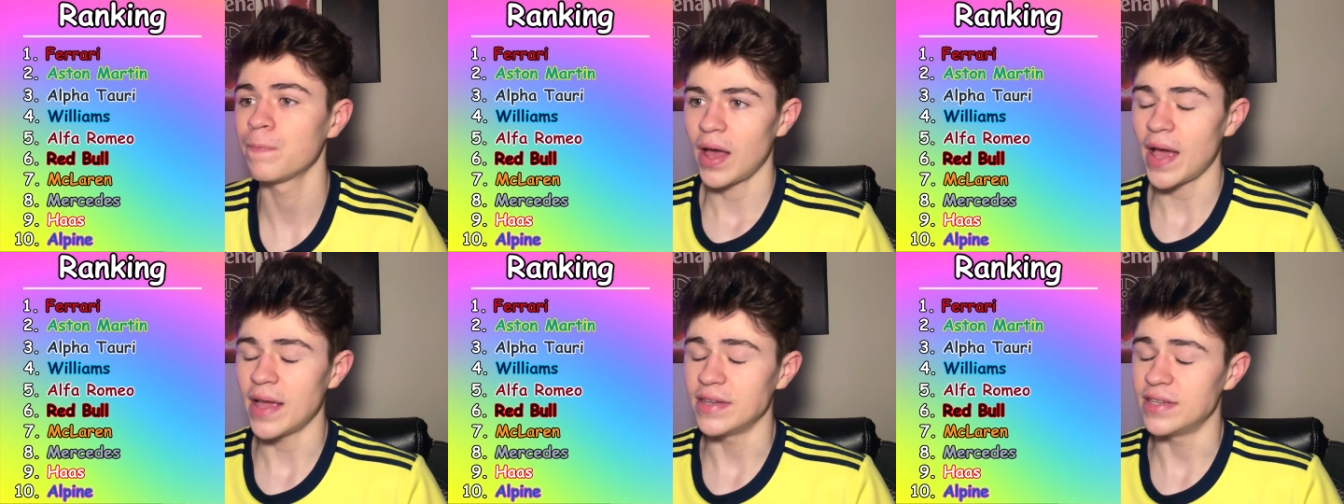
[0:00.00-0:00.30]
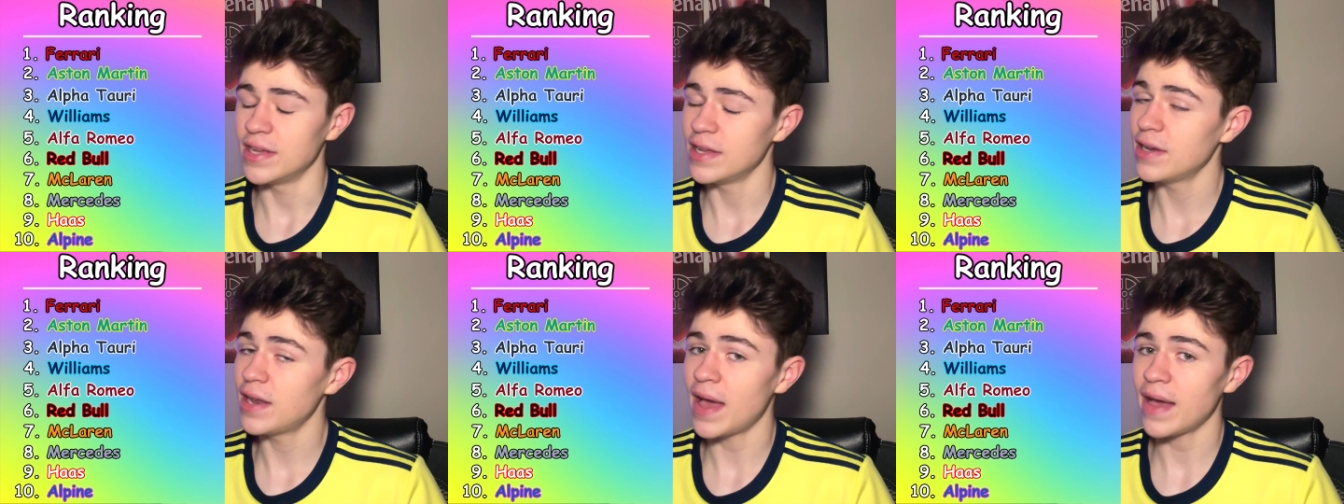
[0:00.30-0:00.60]
I
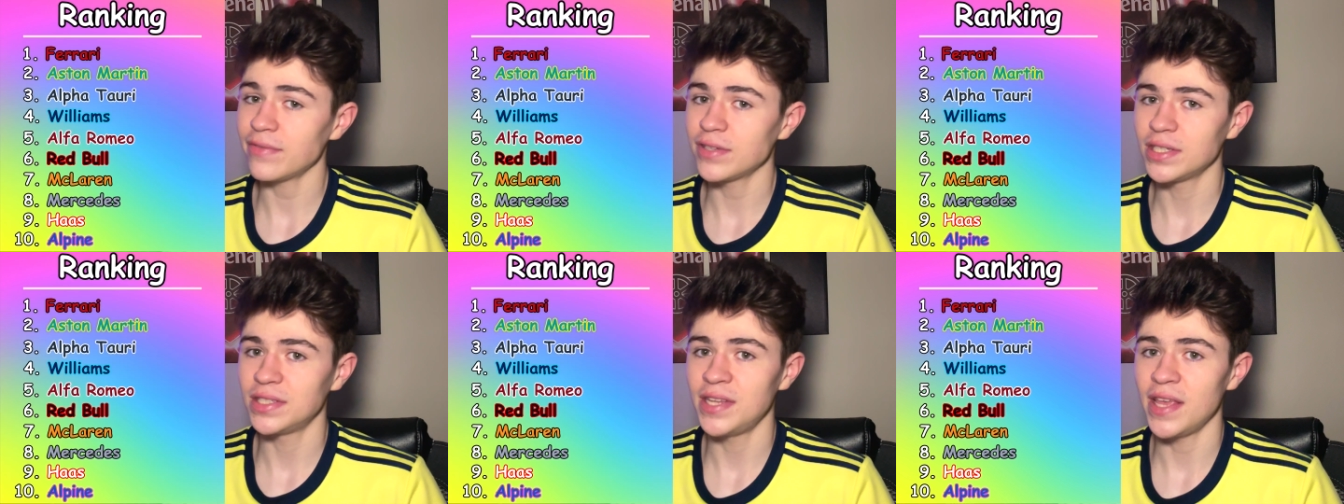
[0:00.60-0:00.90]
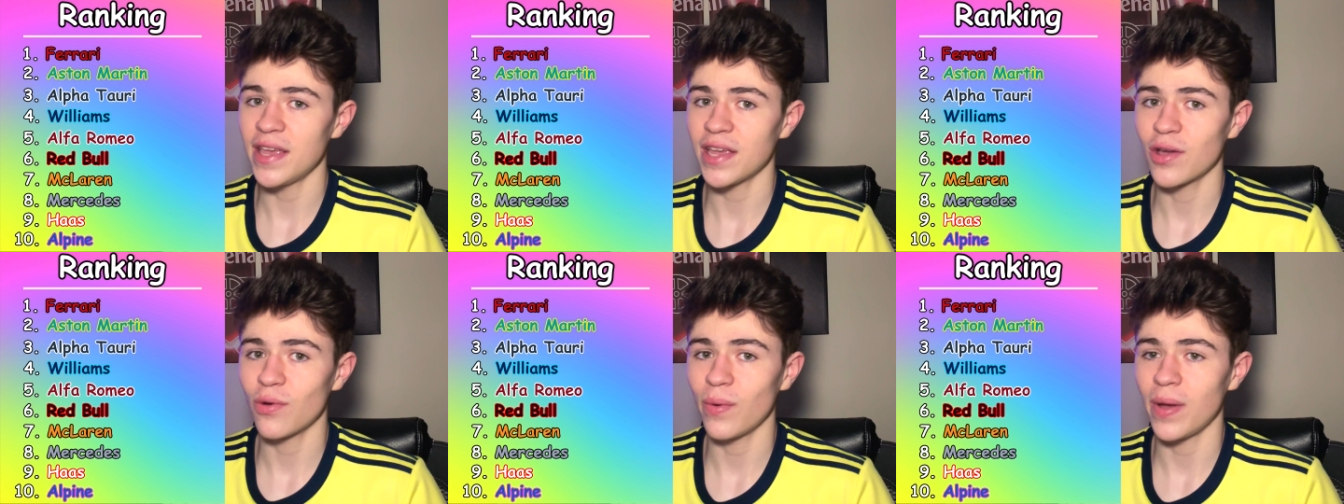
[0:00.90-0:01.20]
did have to
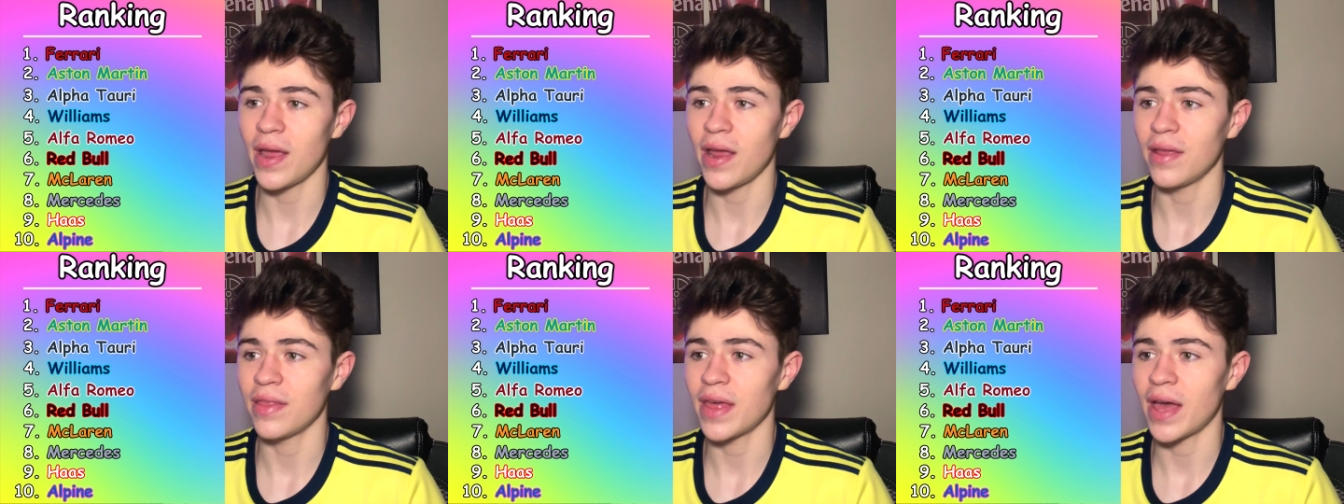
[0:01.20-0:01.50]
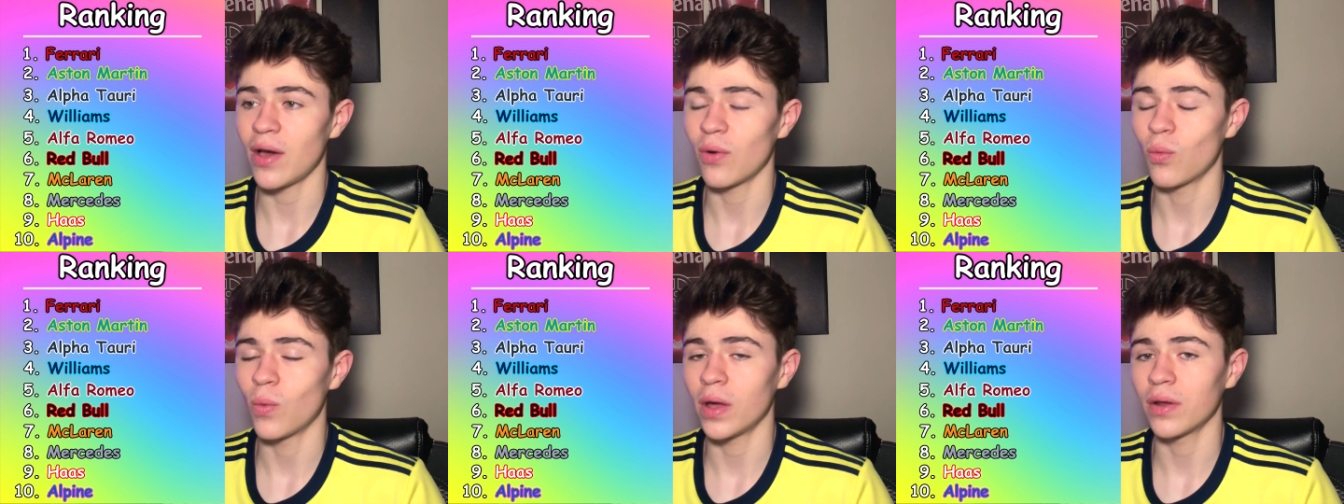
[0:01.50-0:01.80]
take away
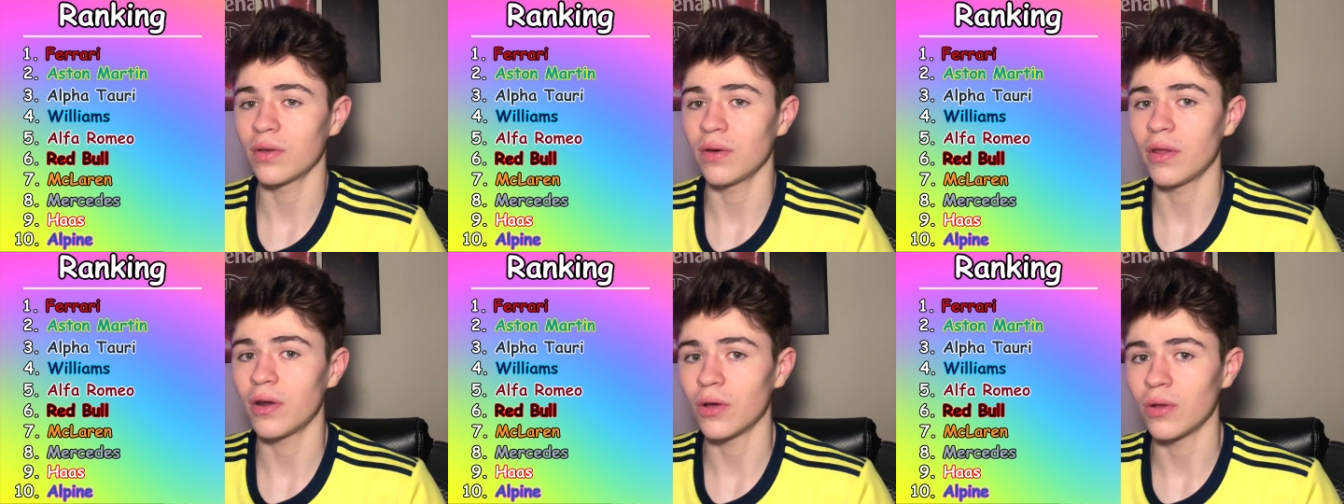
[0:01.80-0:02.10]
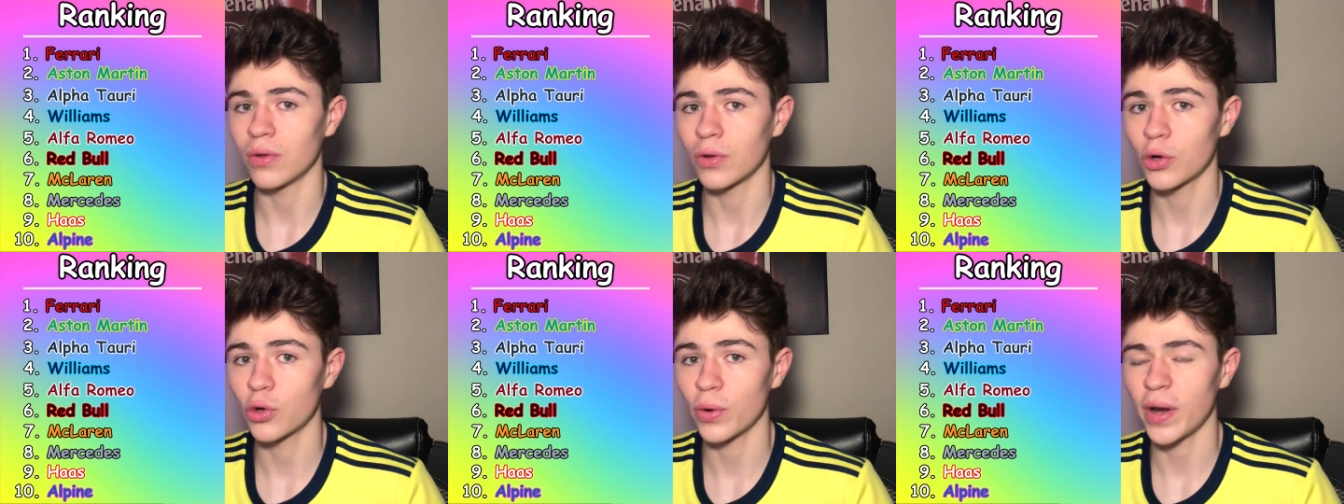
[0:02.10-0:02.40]
that one little
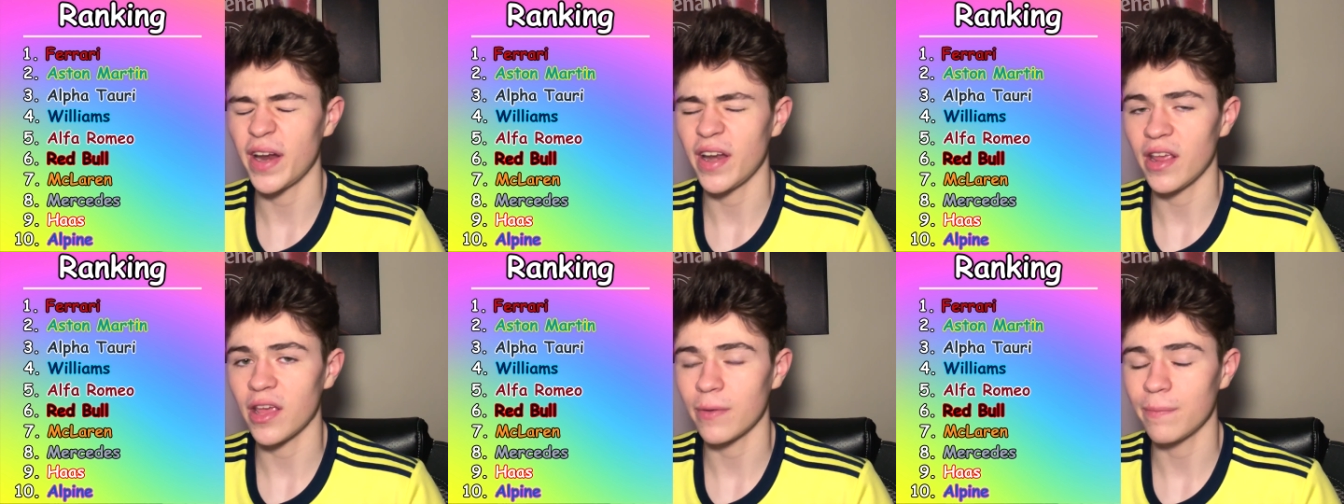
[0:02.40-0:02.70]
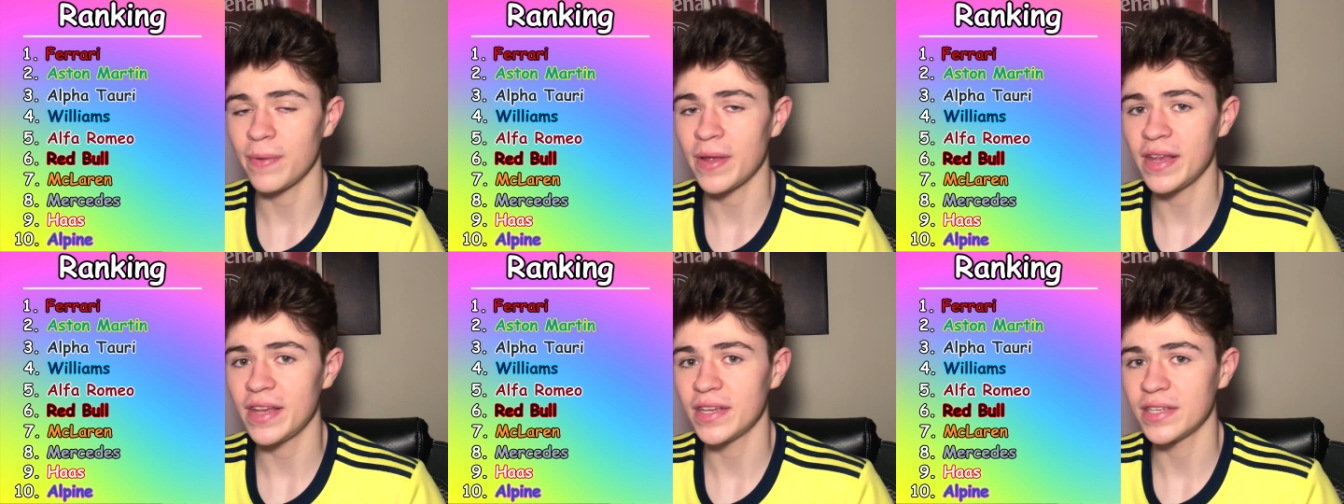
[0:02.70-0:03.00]
gradient
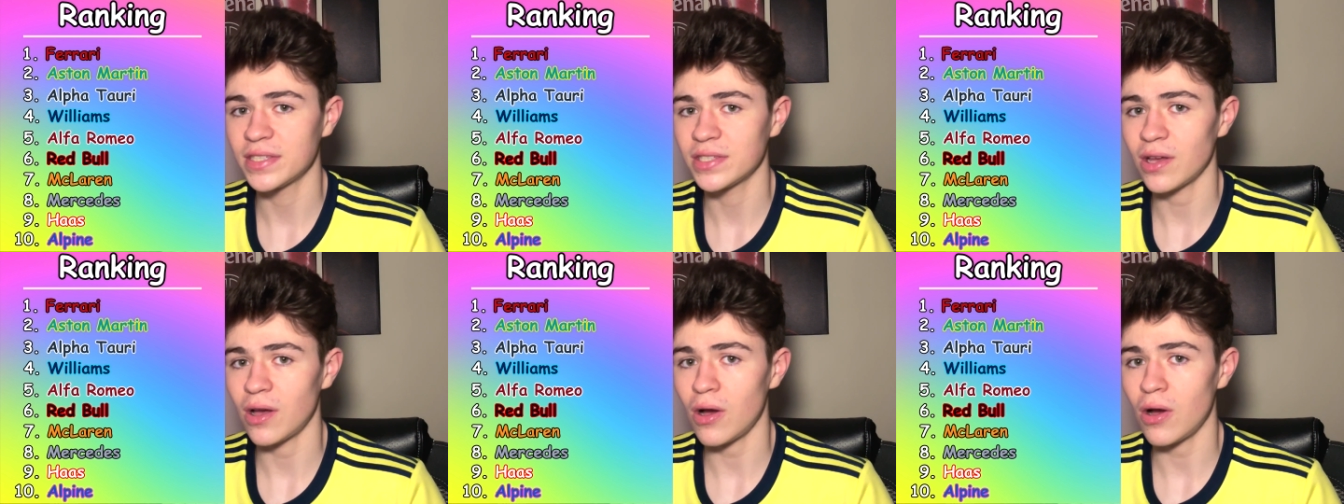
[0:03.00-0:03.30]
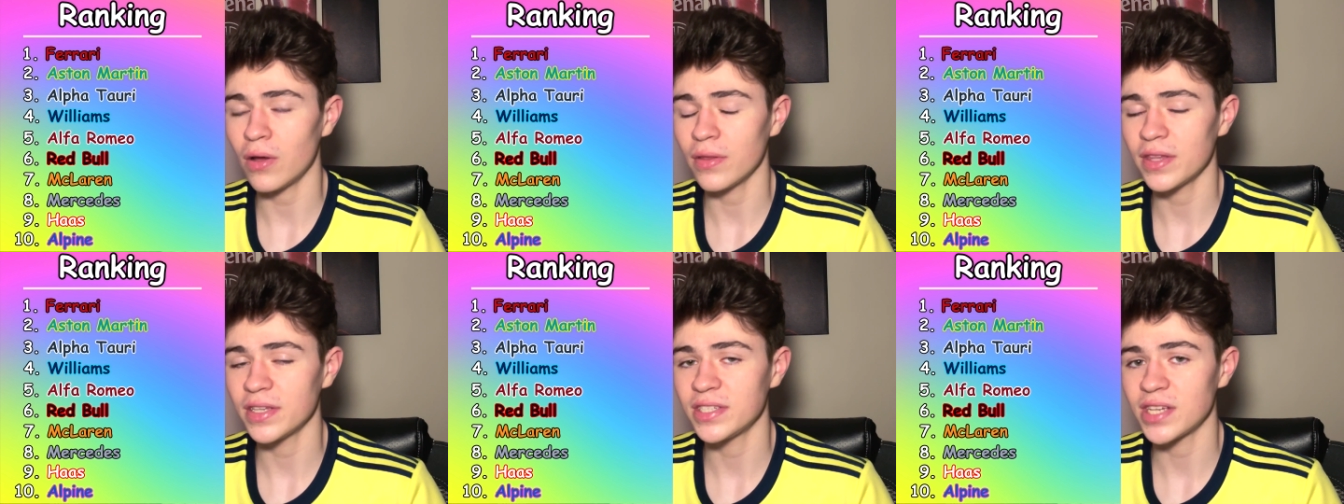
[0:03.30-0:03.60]
piece
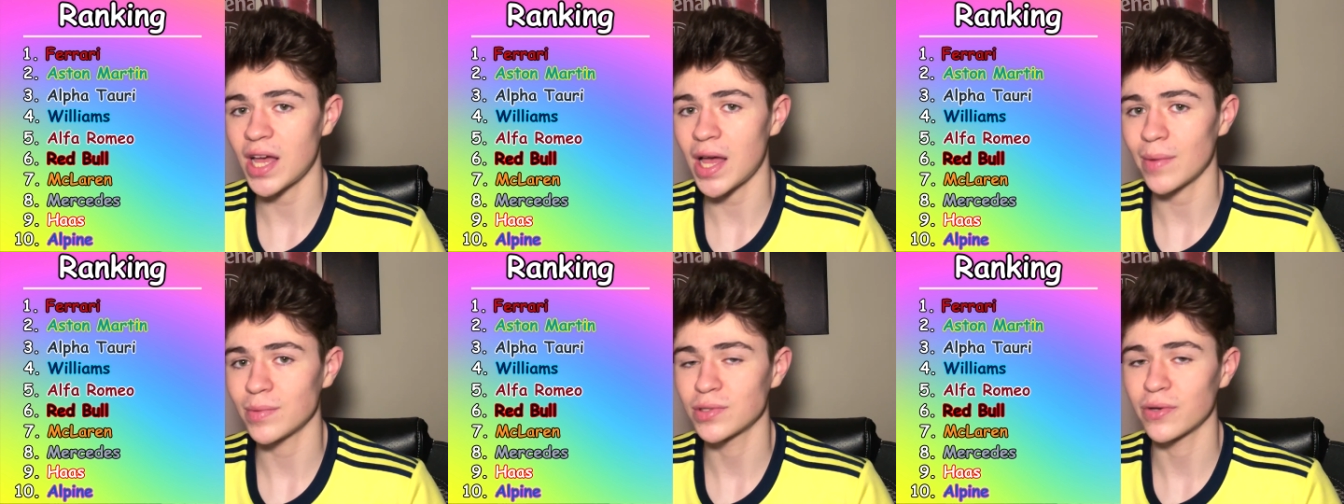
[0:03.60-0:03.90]
on the top,